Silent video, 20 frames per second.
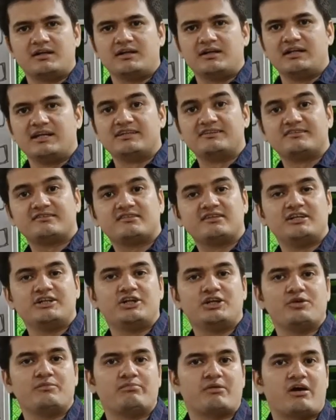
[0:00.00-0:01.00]

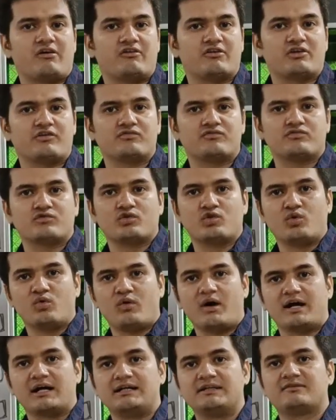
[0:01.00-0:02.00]
legislative power of
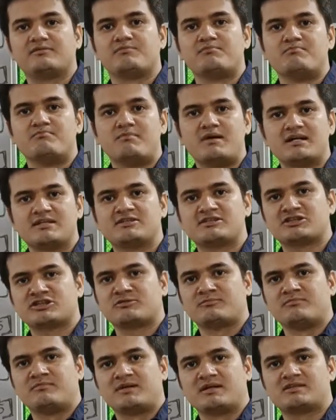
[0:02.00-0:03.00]
Goa is much
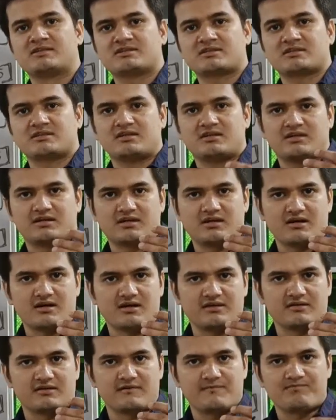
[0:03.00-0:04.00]

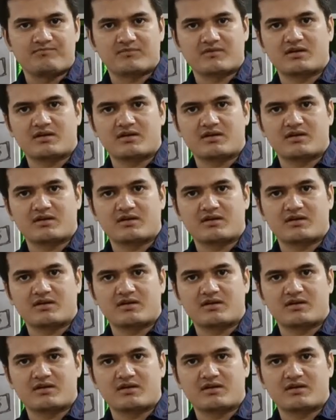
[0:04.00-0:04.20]
lower